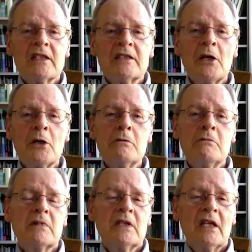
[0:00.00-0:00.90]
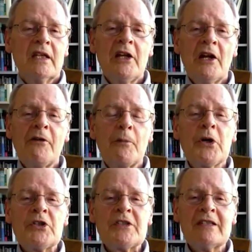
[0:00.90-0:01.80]
So, you know, if a
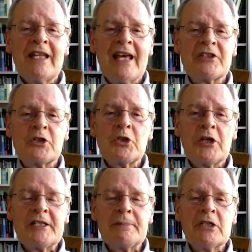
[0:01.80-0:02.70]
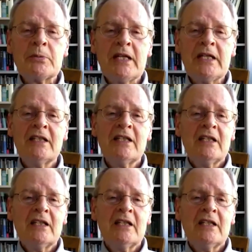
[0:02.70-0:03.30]
person has a choice between